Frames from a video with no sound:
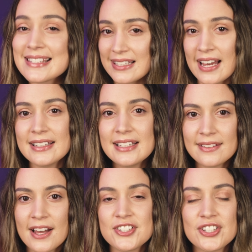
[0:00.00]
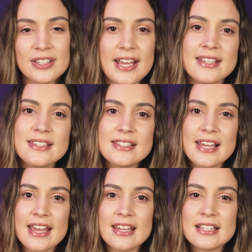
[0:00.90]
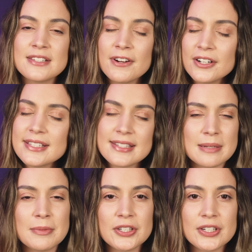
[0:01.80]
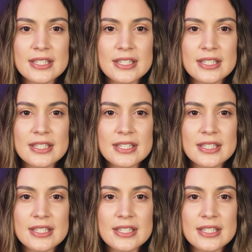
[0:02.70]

slightly larger lens and it's very similar